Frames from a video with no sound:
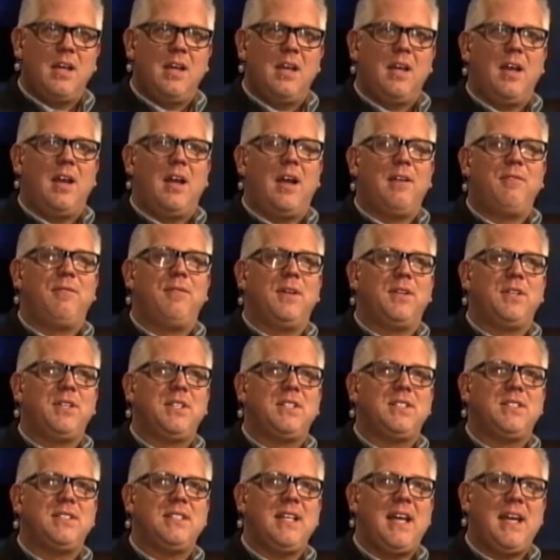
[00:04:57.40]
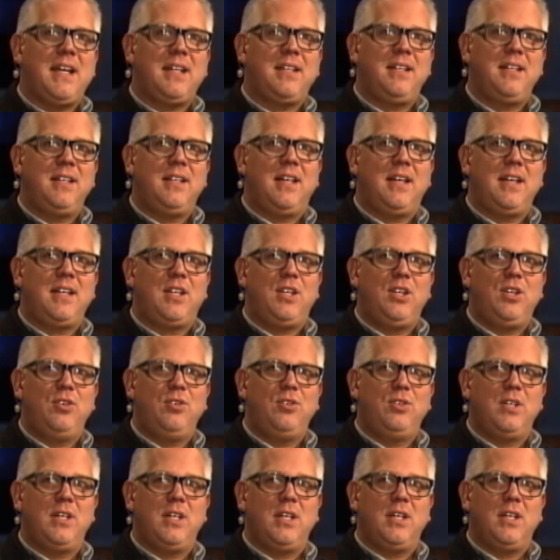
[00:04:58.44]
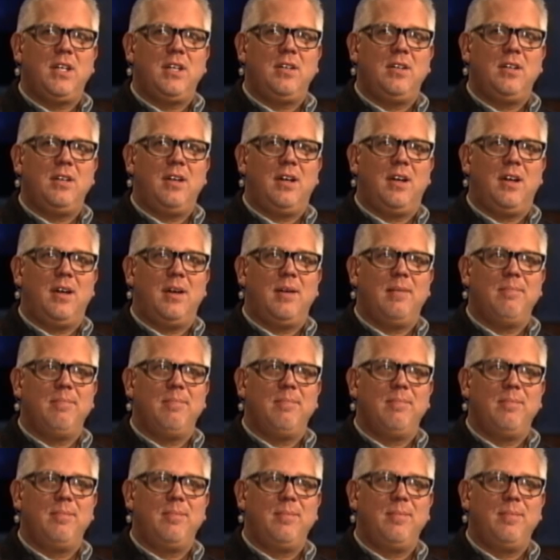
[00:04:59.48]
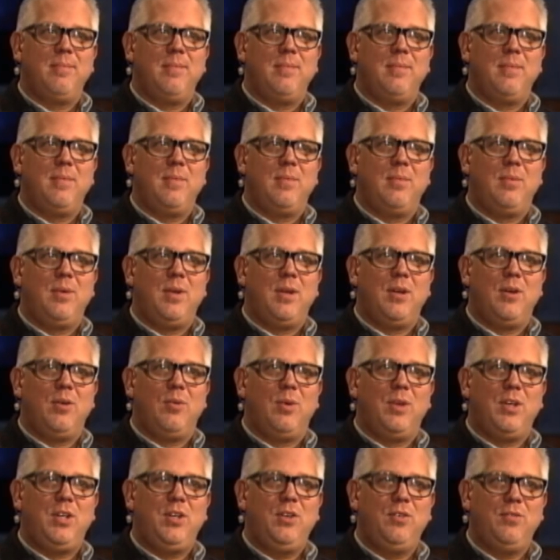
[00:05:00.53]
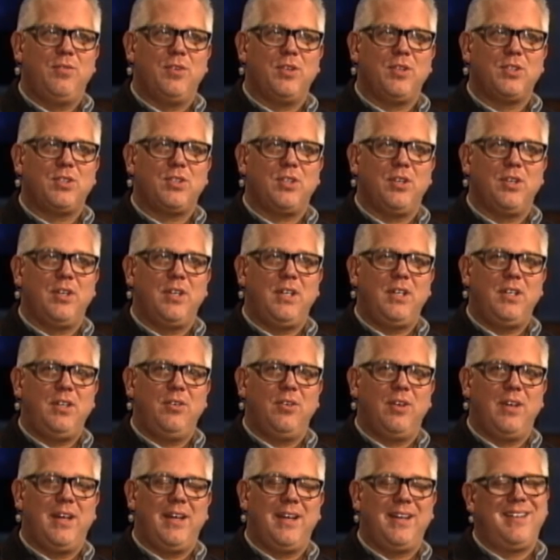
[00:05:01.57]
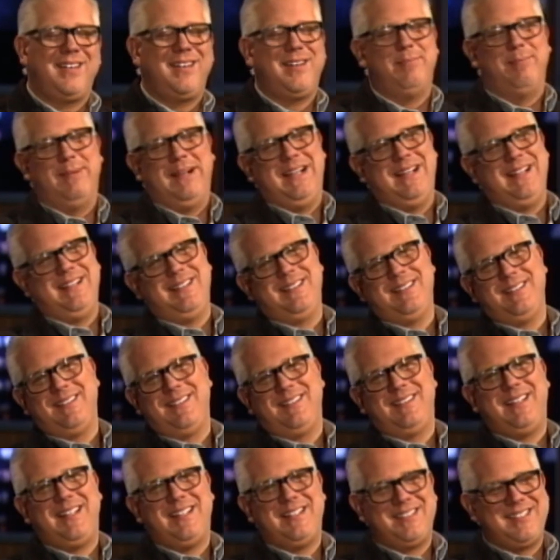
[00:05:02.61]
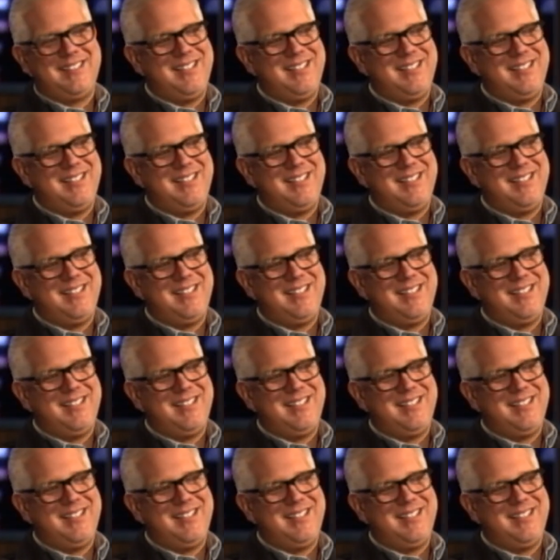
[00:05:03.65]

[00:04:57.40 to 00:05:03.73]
I felt exactly like you did. When you first heard it, you were like, "Come on, that's